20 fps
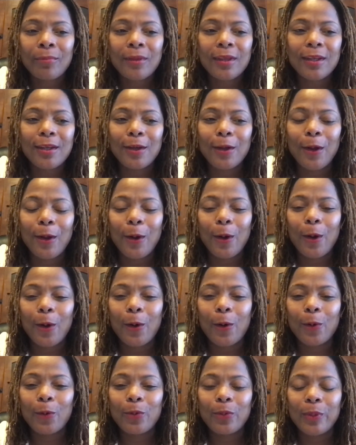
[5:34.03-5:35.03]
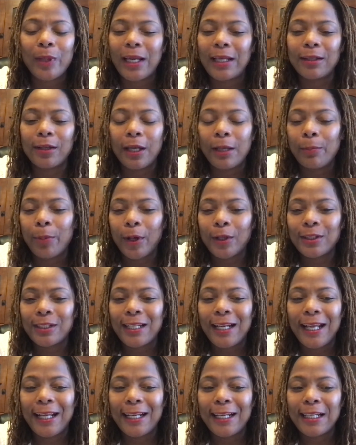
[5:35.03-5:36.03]

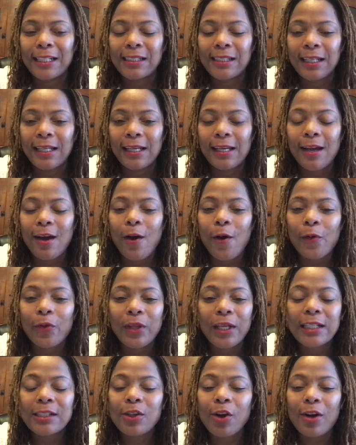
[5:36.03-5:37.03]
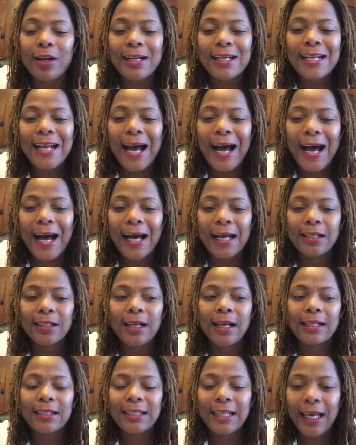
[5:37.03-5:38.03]
impersonating the CEO. These are
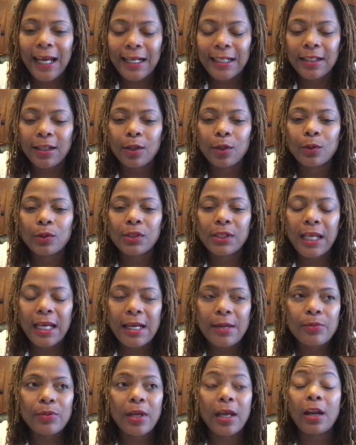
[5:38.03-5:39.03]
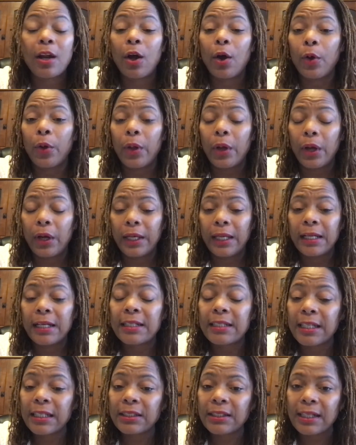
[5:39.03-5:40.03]
not technical schemes. And in
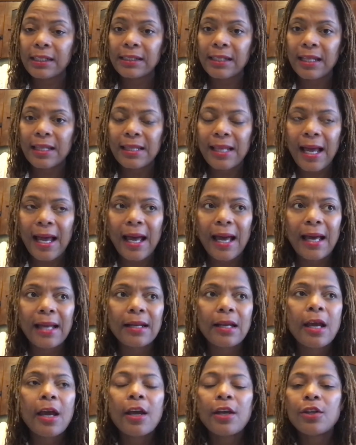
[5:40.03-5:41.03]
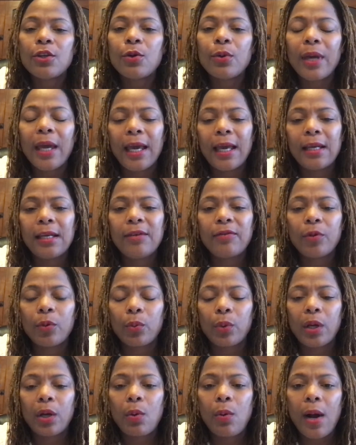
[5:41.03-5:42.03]
addition to that, you can't even
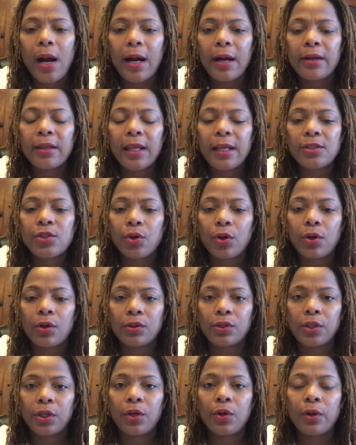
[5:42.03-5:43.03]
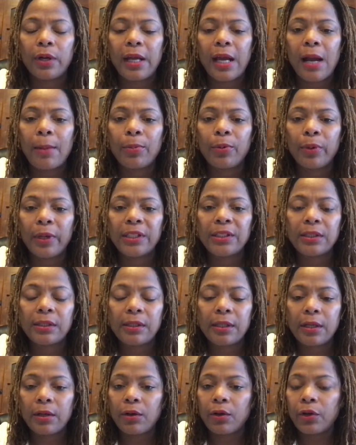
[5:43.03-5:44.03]
require that your security operations
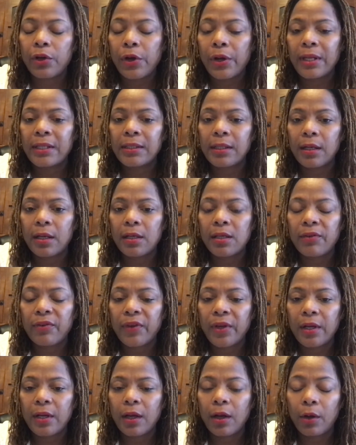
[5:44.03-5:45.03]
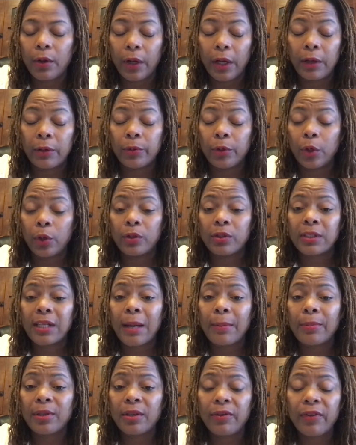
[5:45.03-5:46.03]
center or your incident defense or your
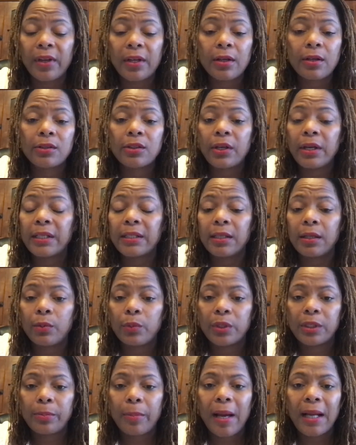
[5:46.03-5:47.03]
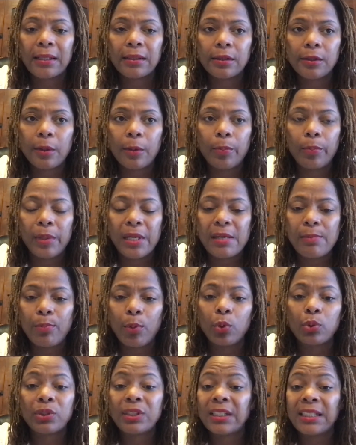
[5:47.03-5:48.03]
cyber defenders or incident response
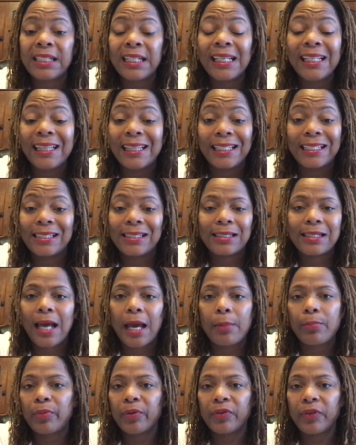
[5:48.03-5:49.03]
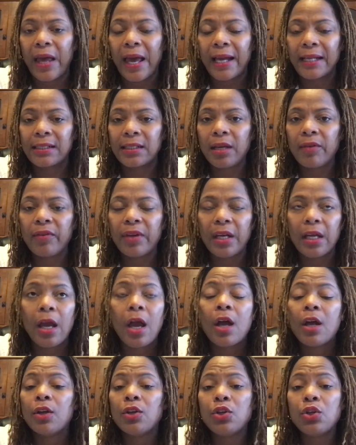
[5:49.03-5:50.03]
people see this type of activity.
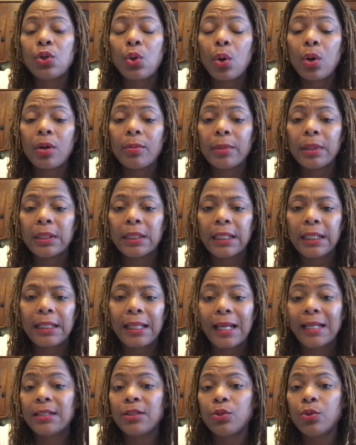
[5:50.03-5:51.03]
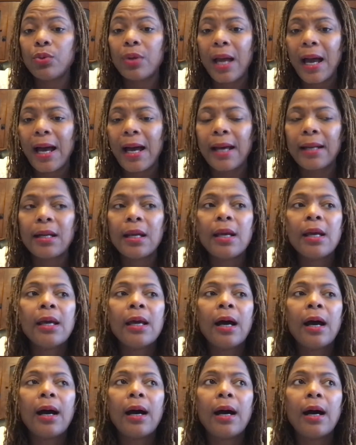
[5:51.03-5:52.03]
Normally, they do not
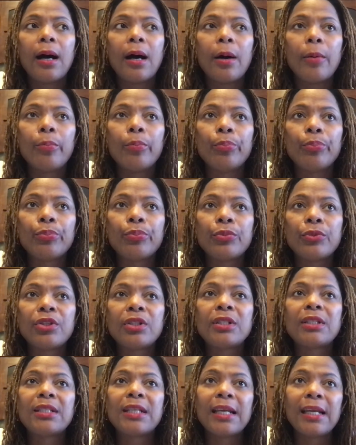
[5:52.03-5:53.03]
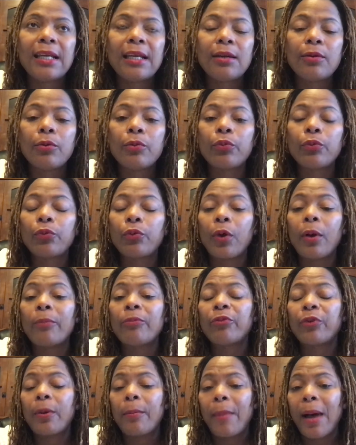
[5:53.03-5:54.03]
see,
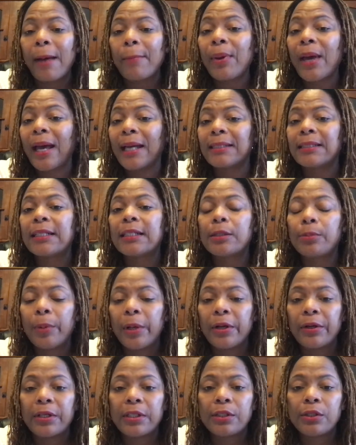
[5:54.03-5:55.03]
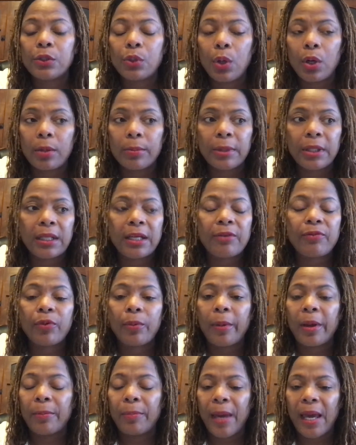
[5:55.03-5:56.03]
from my past experience. Normally,
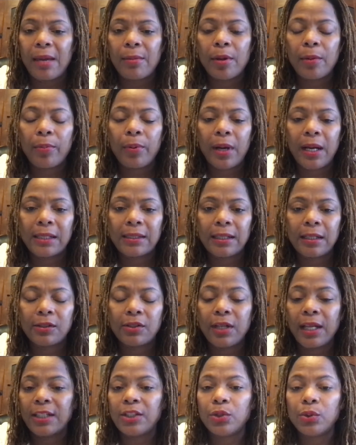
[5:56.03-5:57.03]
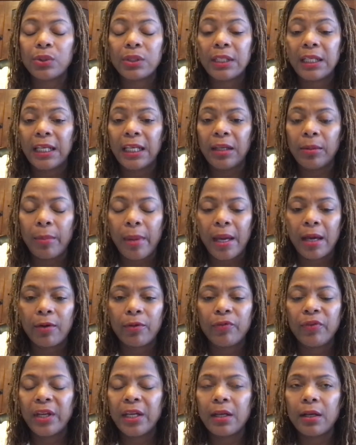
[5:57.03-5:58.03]
from a payment processor, that's usually email,
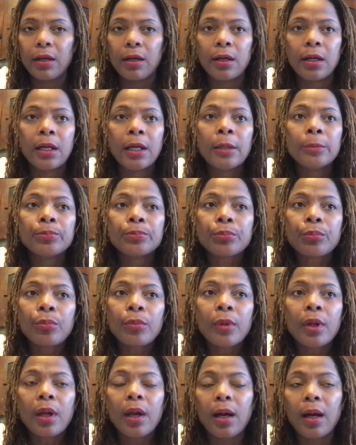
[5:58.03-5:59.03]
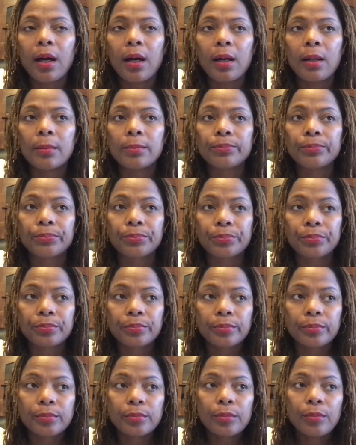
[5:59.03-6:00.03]
vendor. Um,
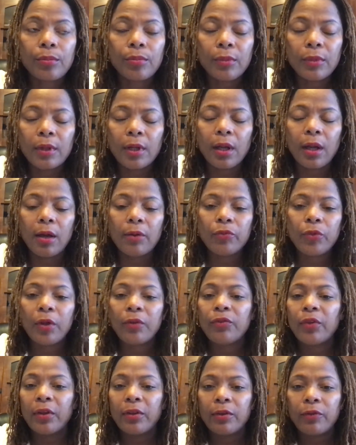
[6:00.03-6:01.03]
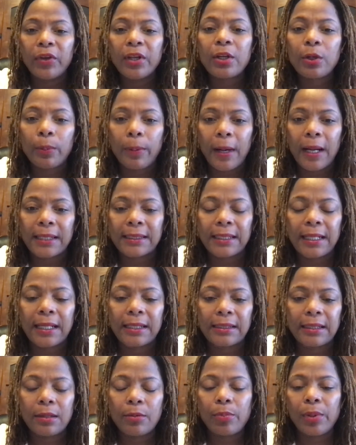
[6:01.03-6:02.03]
the vendor
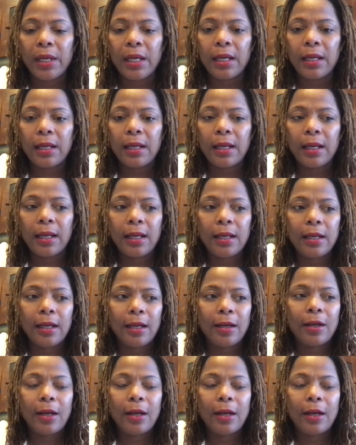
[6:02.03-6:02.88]
process and being in